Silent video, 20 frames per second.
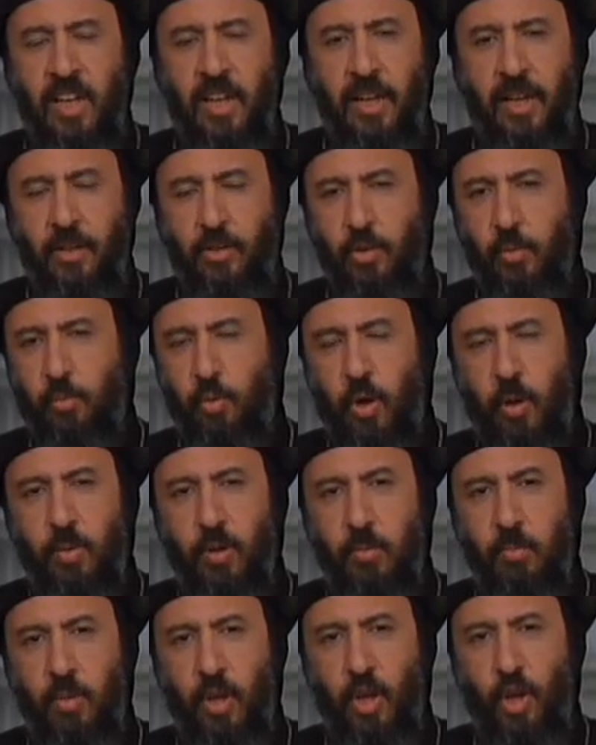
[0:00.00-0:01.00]
And it's a
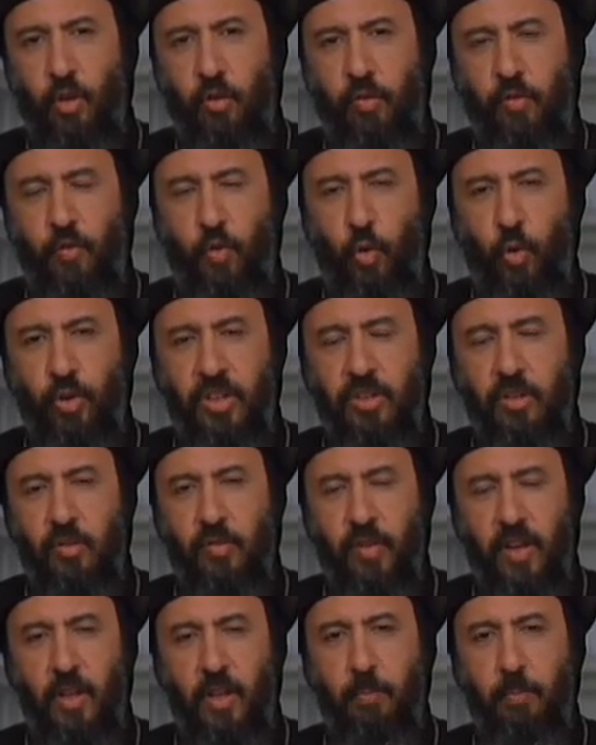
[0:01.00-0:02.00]
problem for the
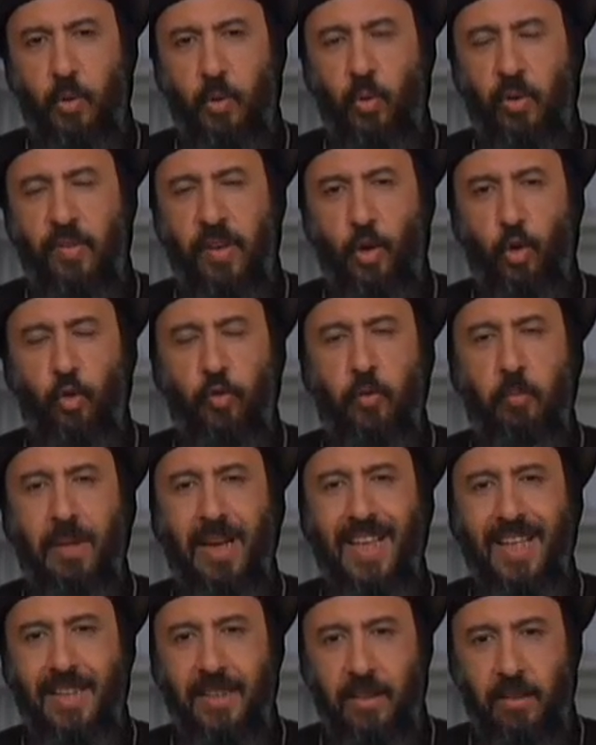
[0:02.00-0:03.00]
development we've had over
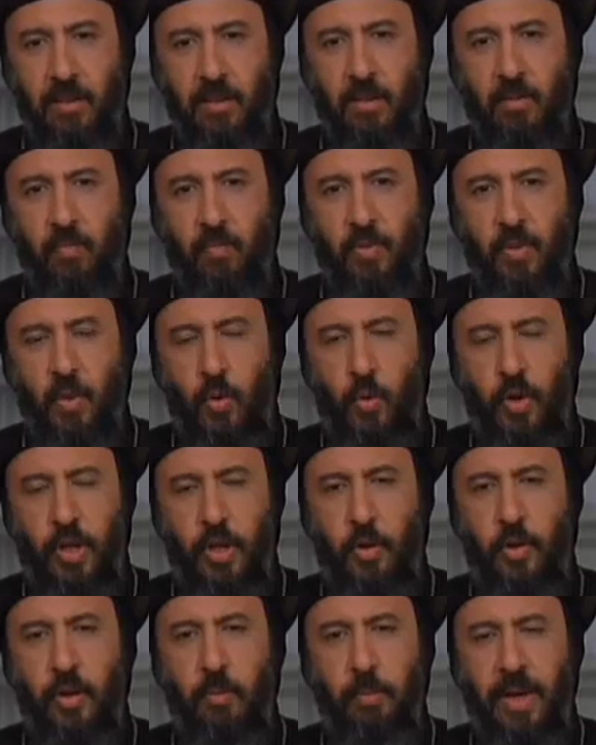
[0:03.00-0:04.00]
millennia. We're
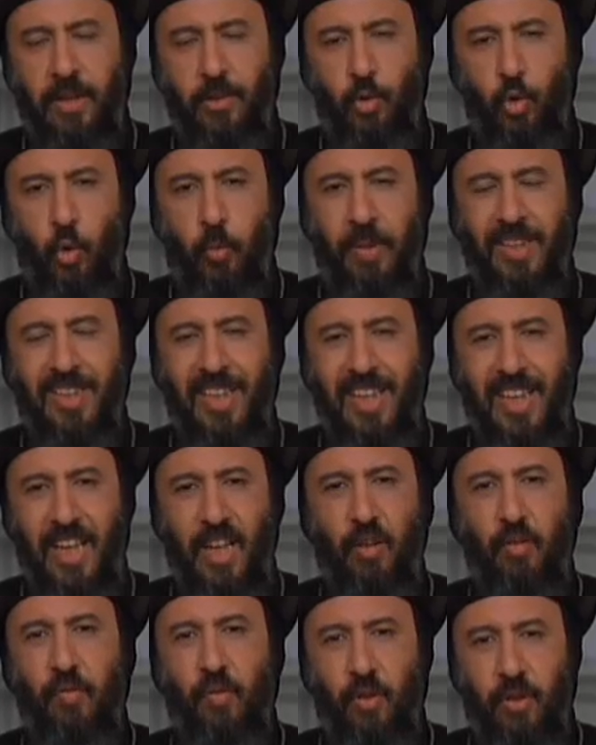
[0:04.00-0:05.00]
going back to a
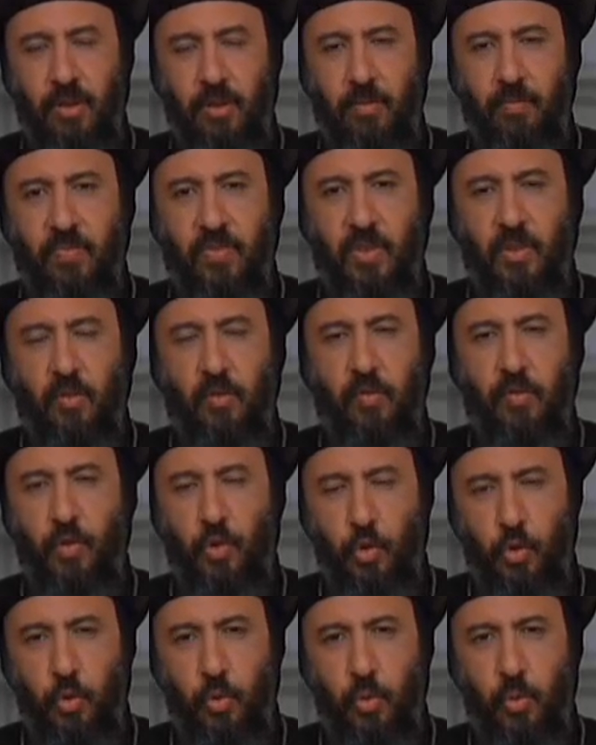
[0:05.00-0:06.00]
medieval
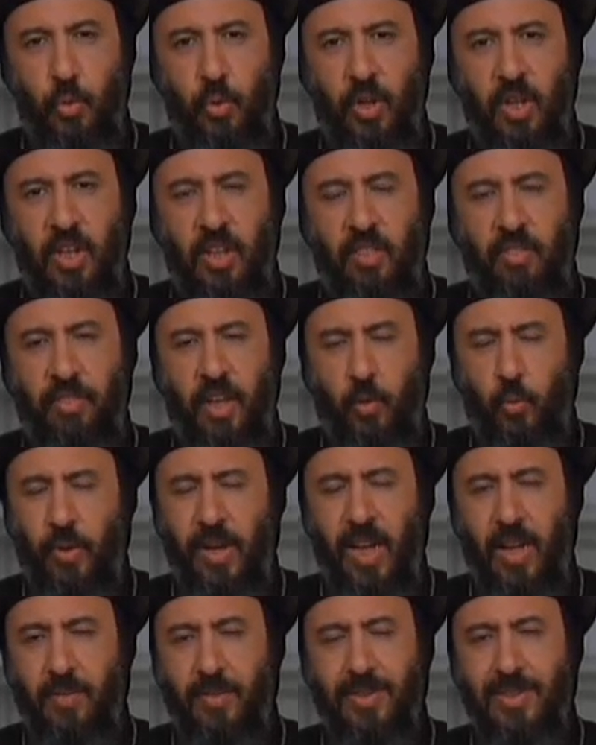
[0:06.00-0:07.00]
view that we
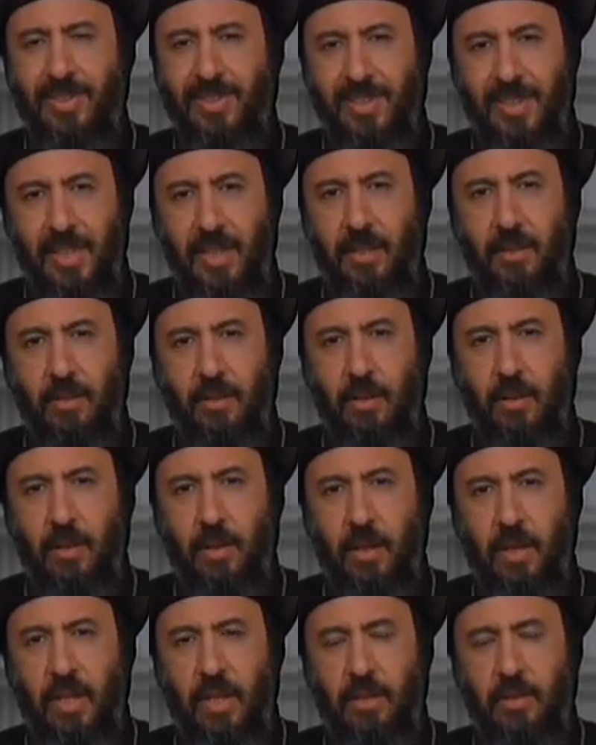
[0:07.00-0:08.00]
haven't seen
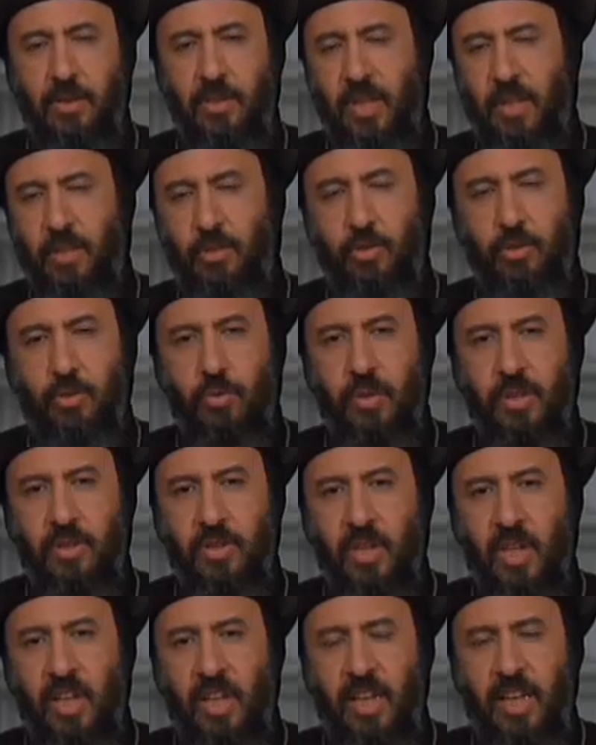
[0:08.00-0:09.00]
in
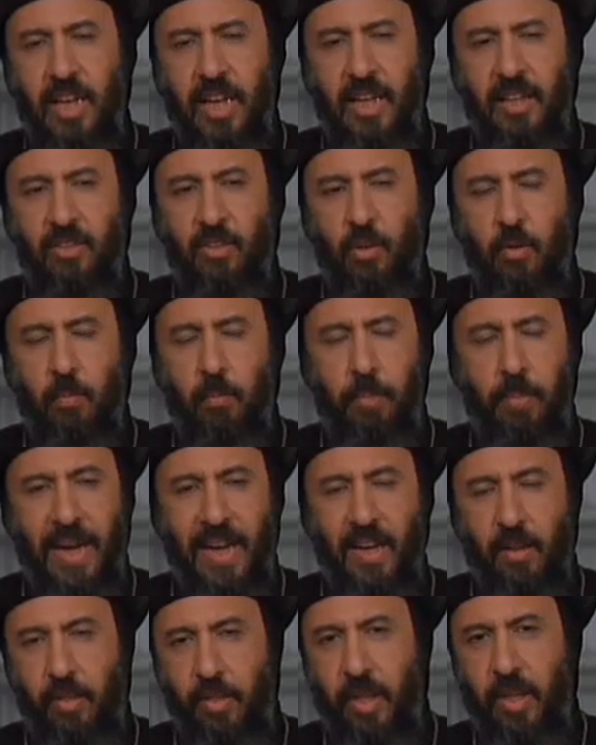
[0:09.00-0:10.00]
centuries. And
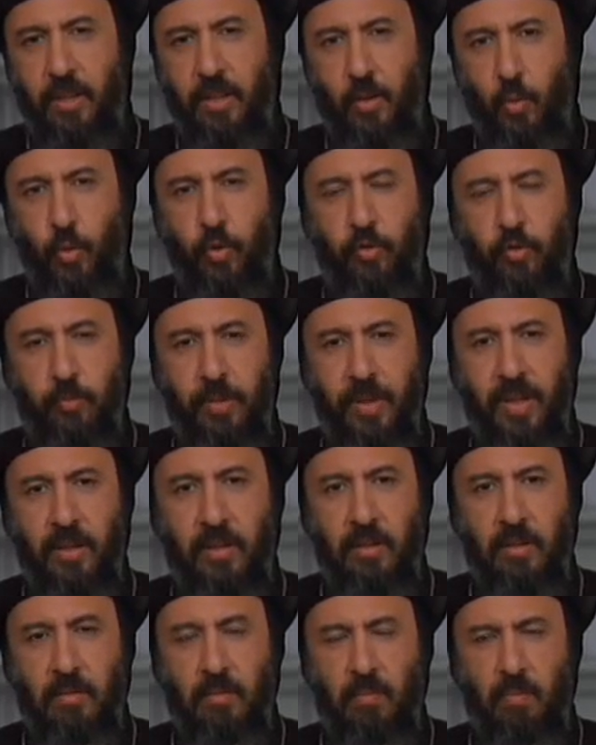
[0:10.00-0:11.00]
back then it would have
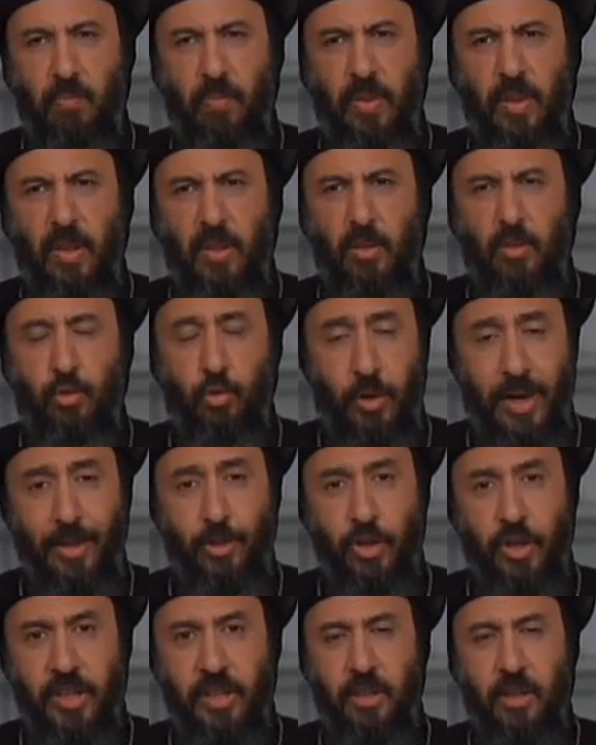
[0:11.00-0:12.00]
been
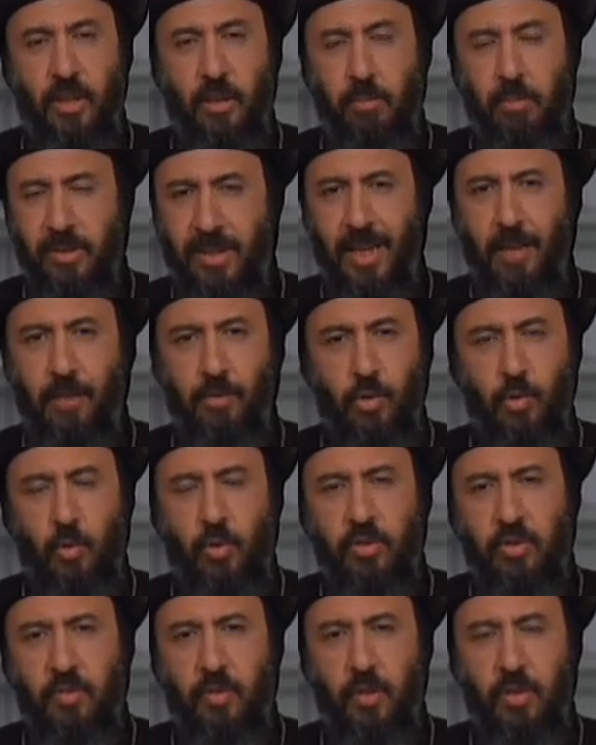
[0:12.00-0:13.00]
tragic, but now in the
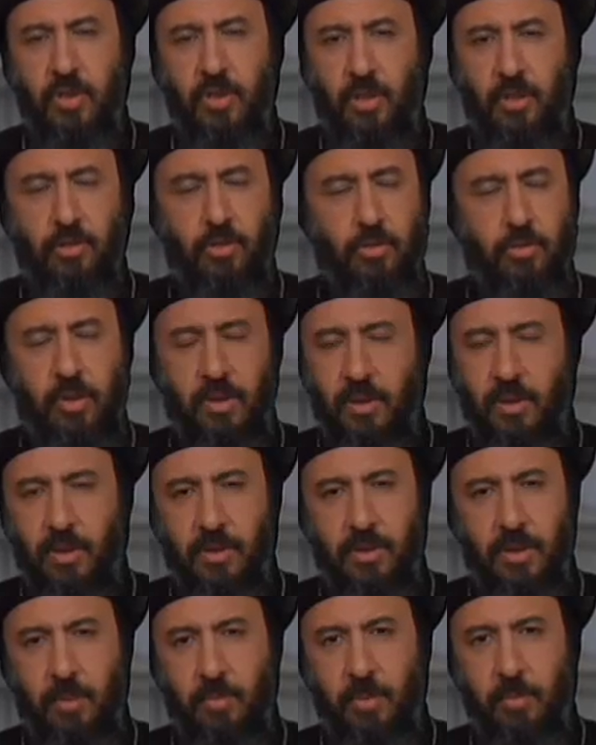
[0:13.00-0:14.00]
21st century it's
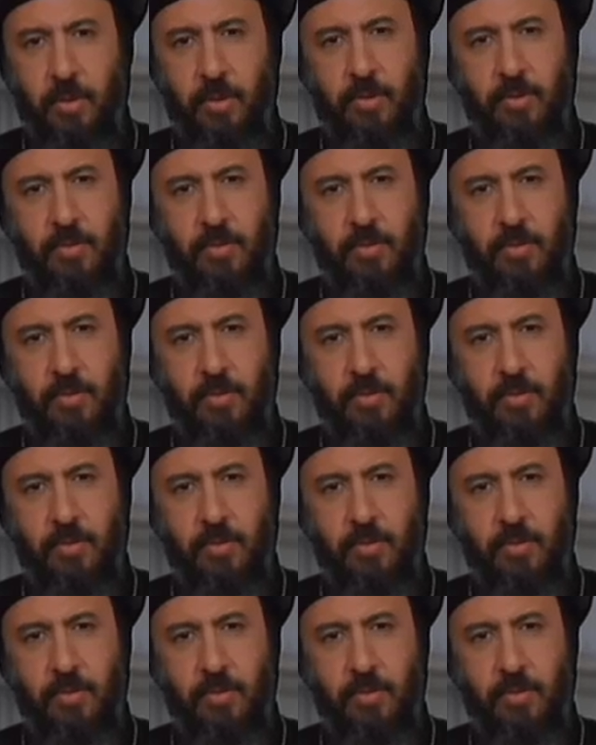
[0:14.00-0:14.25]
unacceptable.